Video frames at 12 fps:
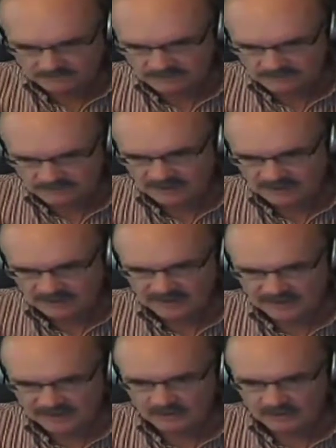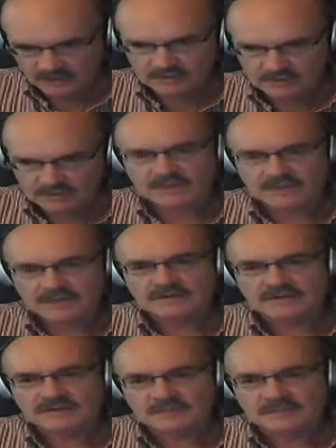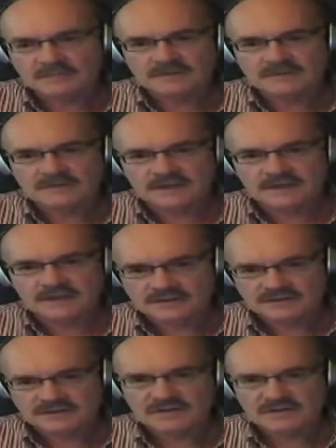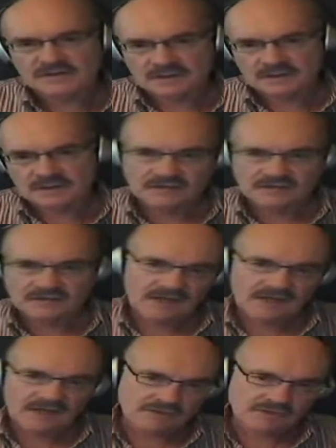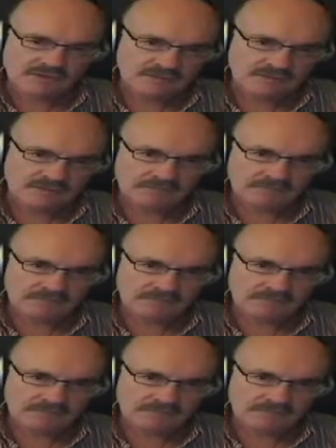the exact code that's in the specifications is in that machine.